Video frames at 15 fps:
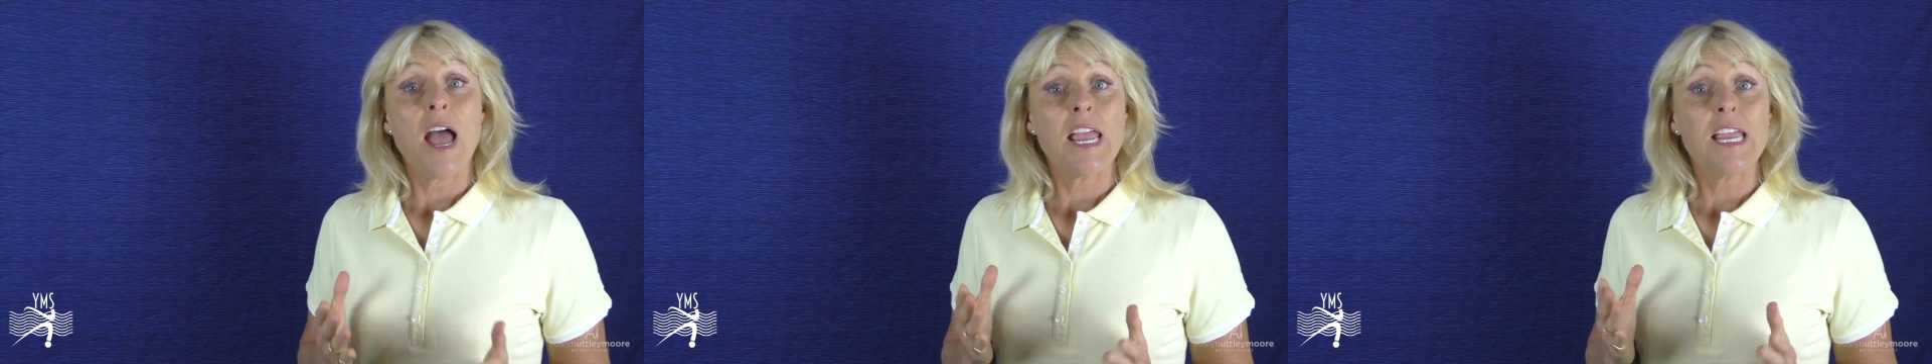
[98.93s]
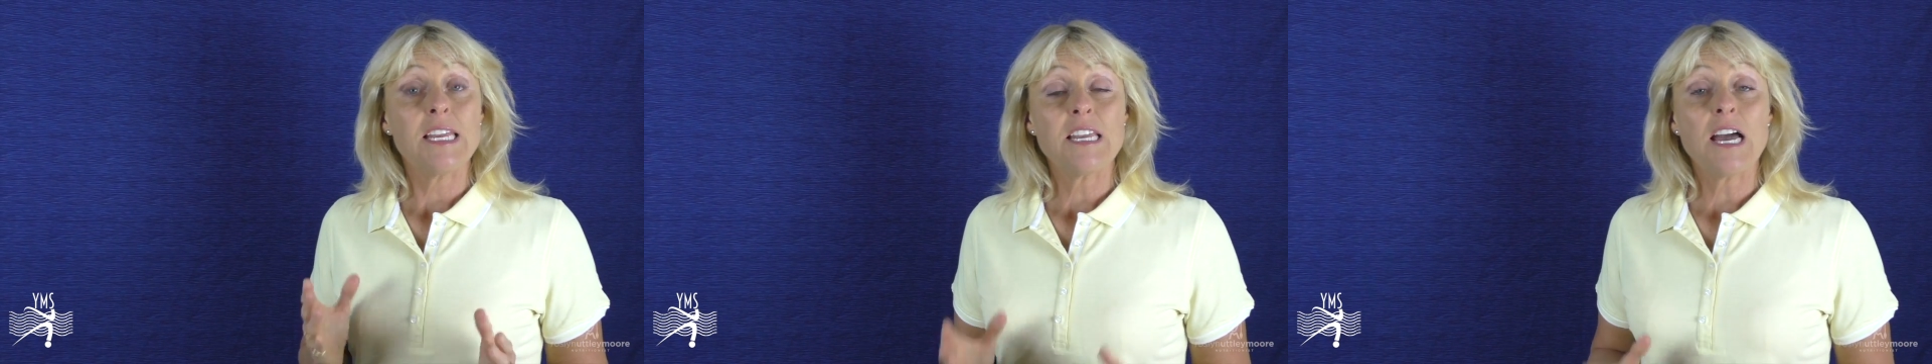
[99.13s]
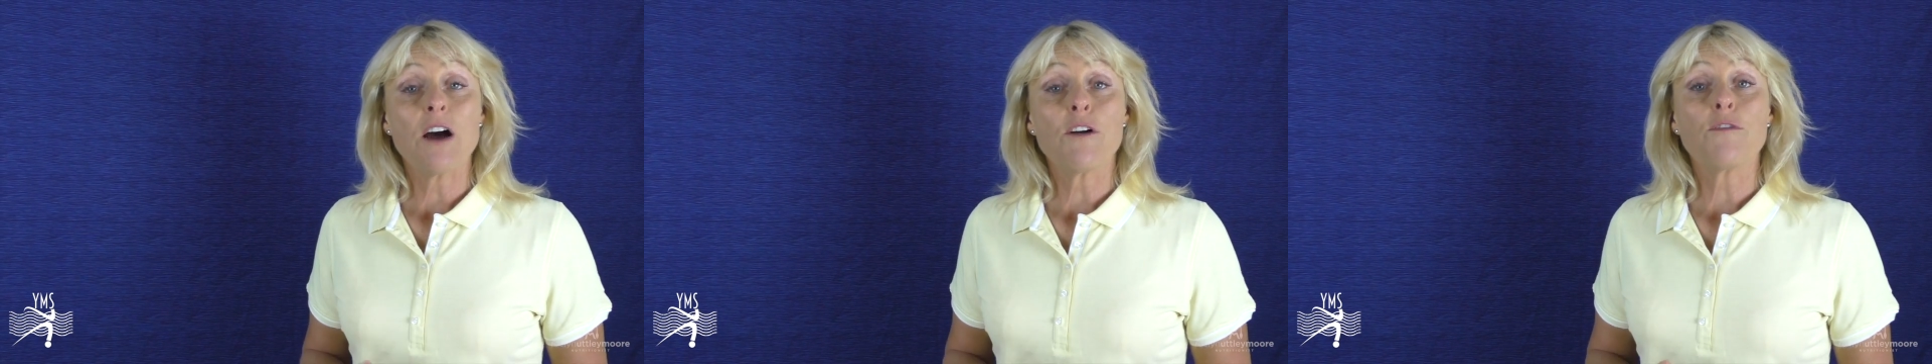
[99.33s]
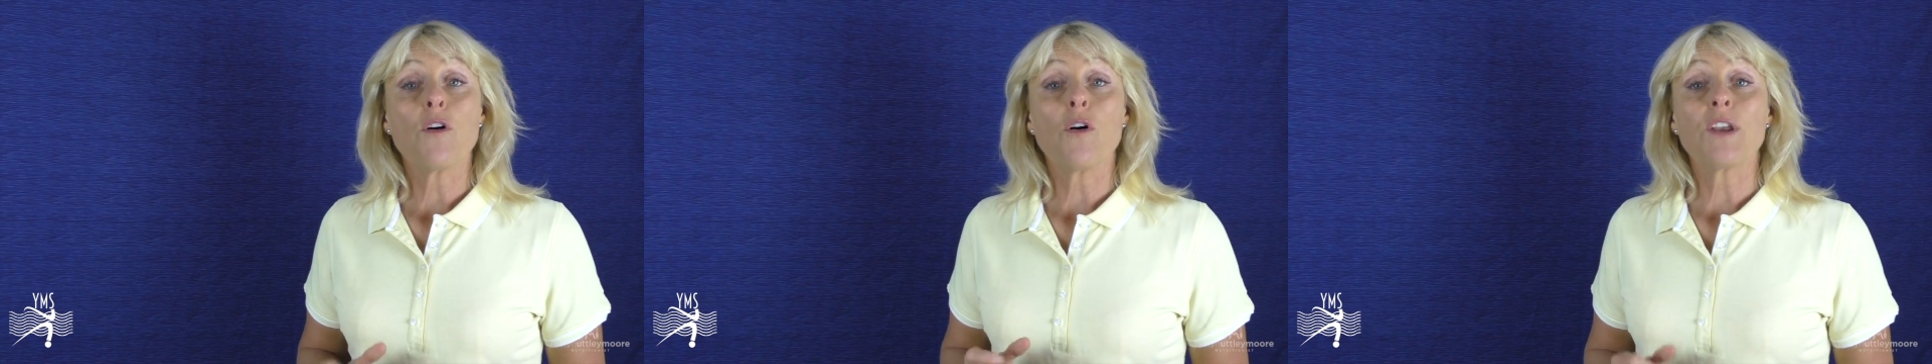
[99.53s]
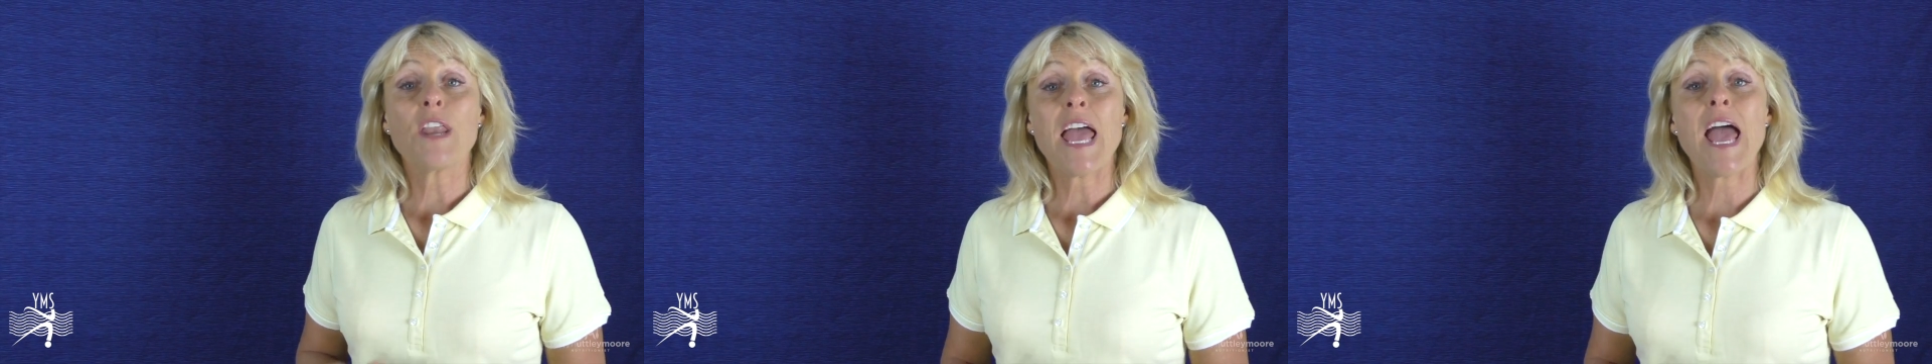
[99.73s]
enough
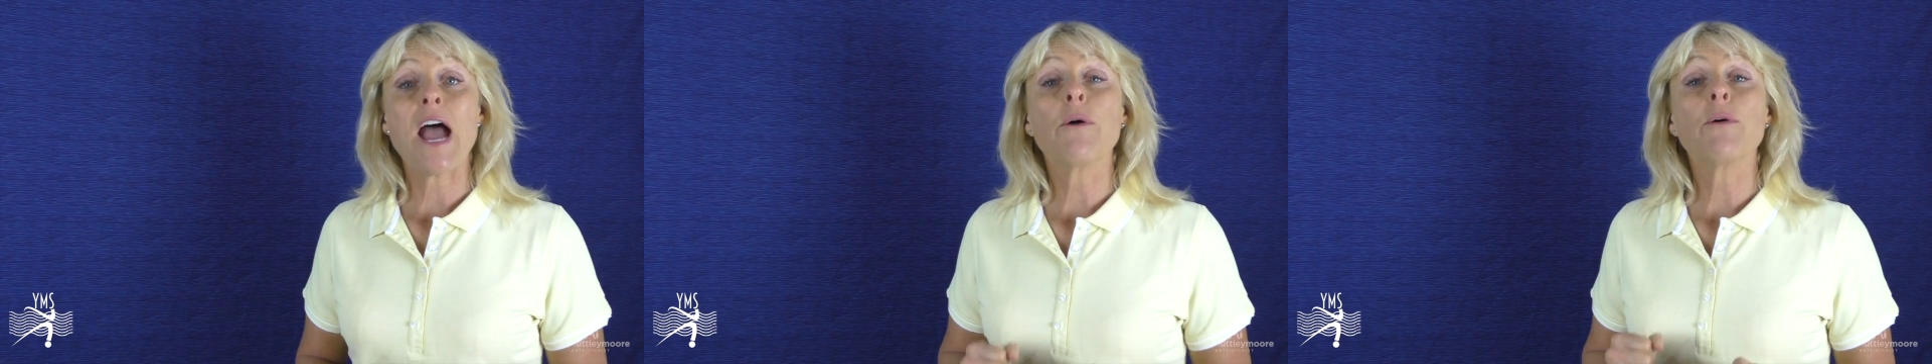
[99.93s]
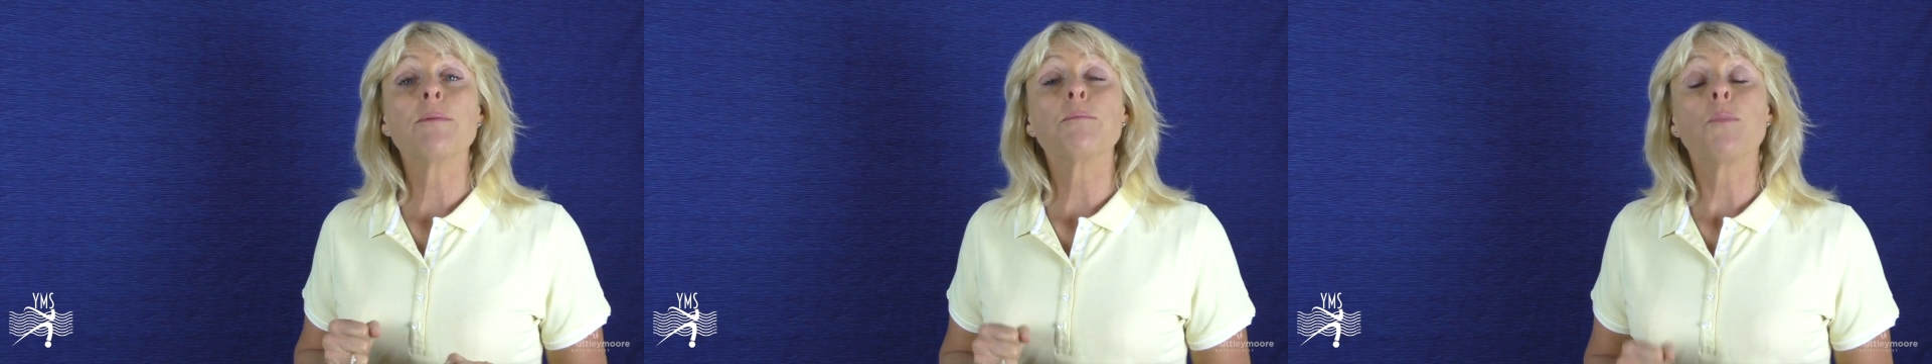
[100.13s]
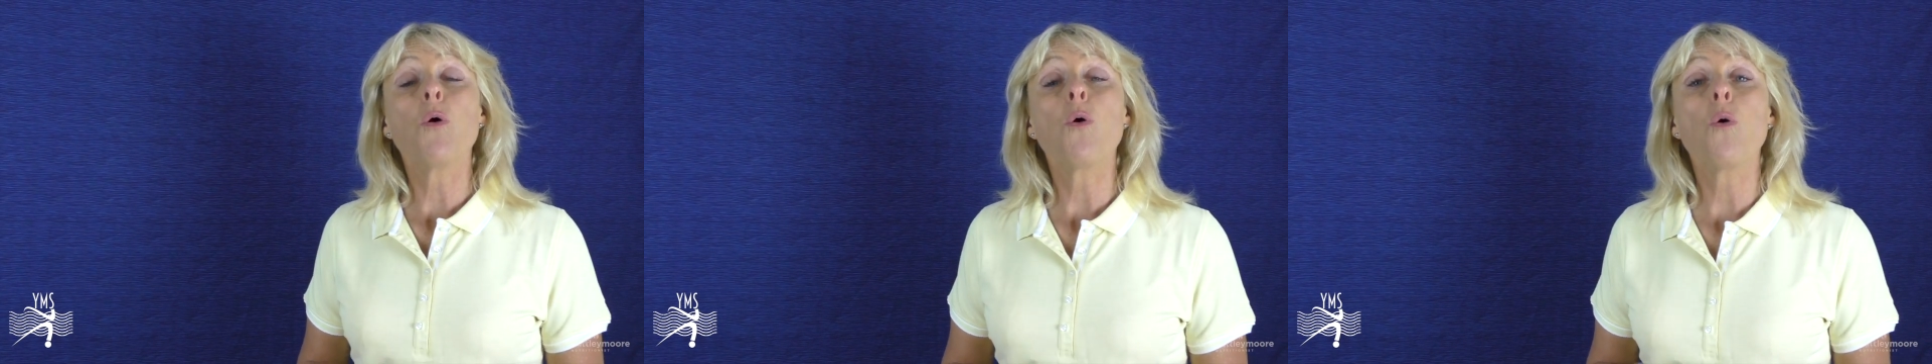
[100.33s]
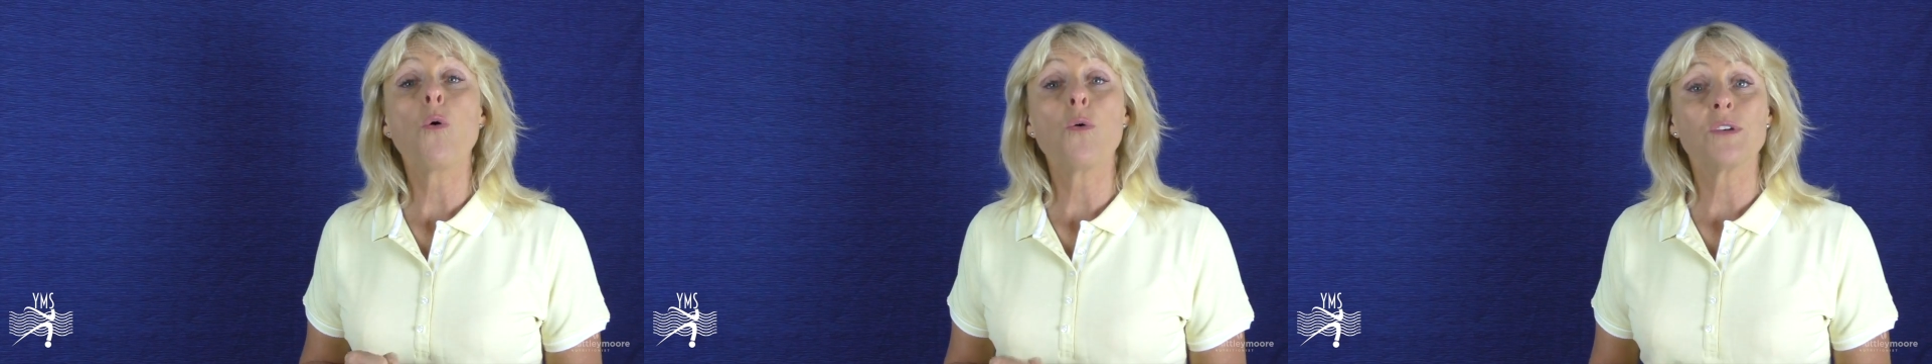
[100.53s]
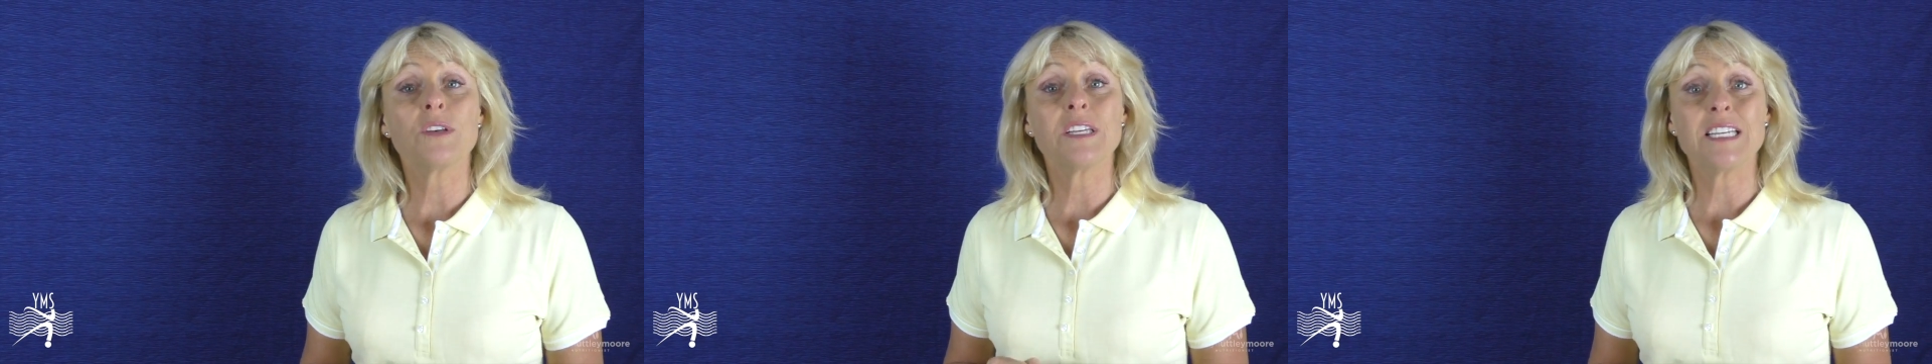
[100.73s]
on how
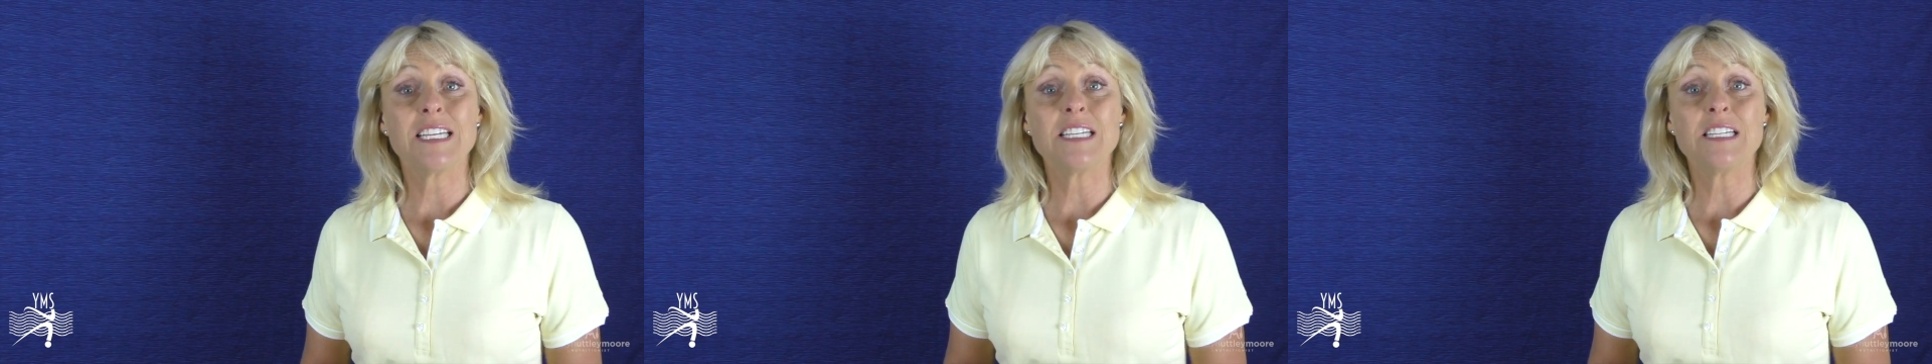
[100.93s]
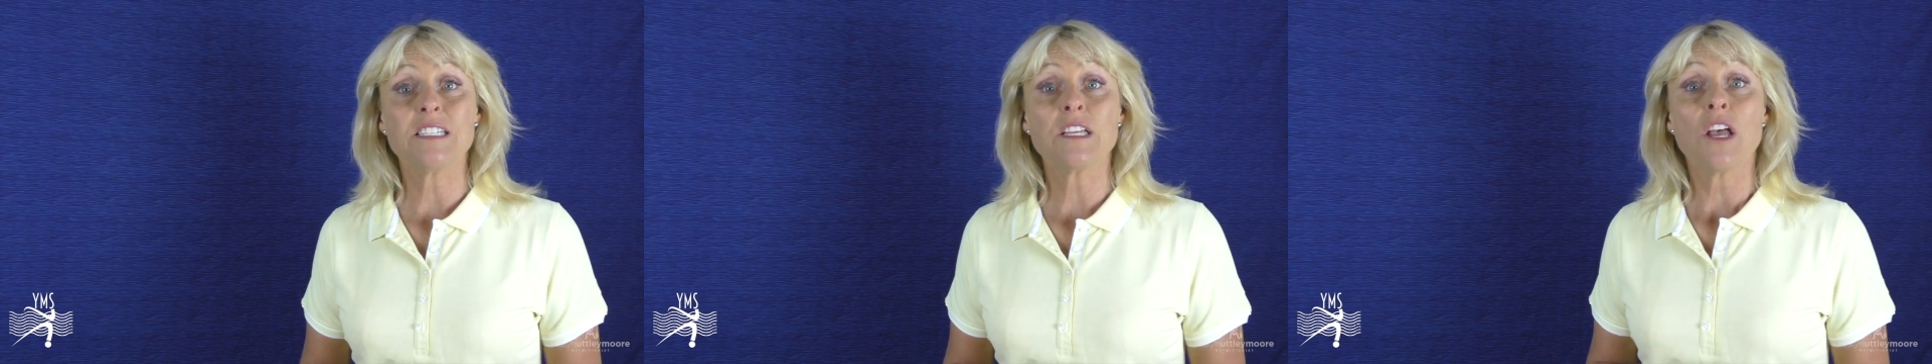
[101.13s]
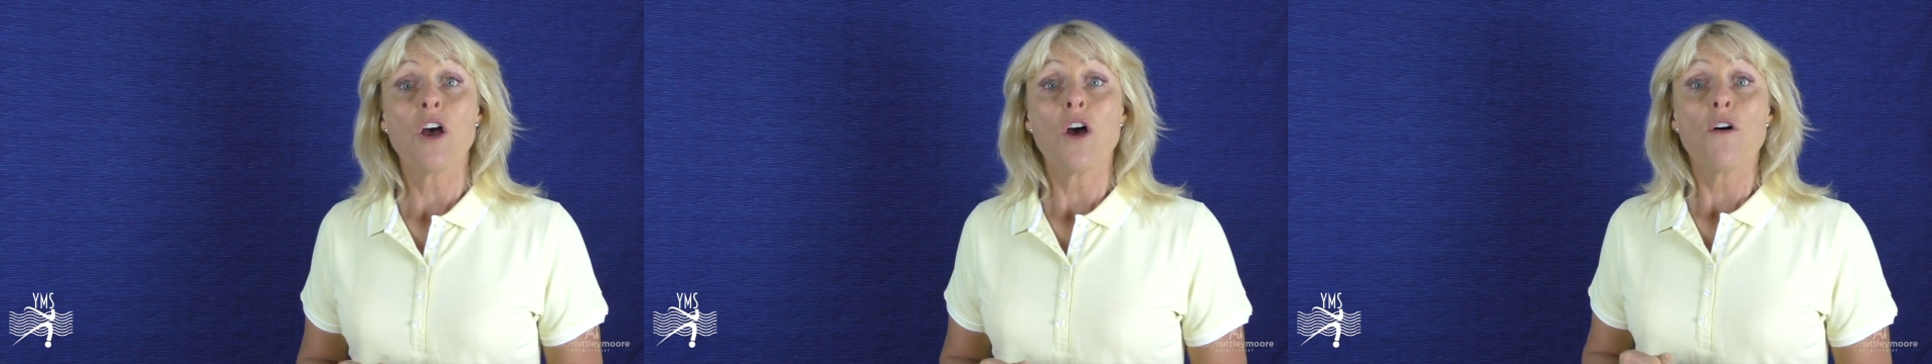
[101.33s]
important it is